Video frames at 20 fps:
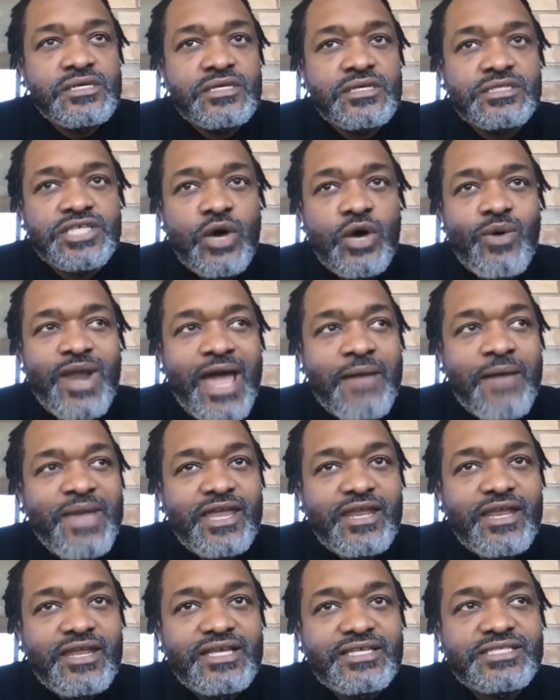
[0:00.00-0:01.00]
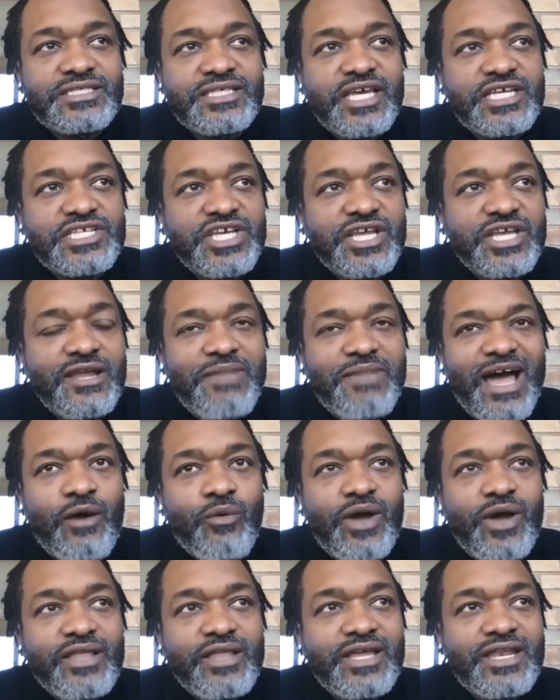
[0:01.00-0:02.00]
So when I made a decision
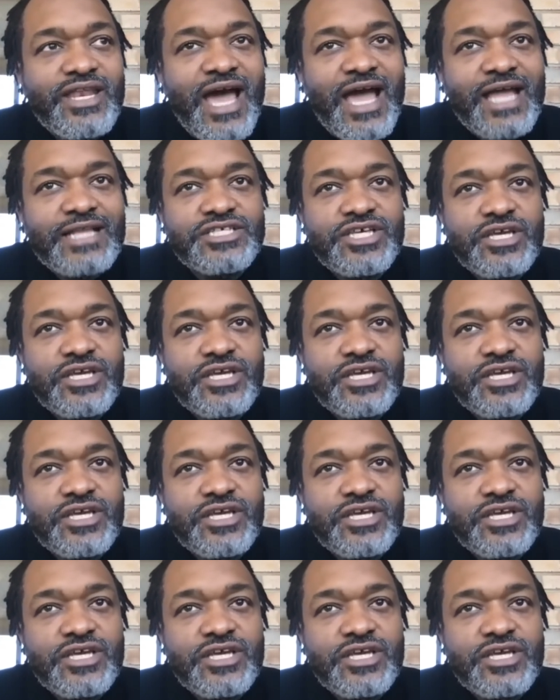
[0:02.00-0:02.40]
about whether or not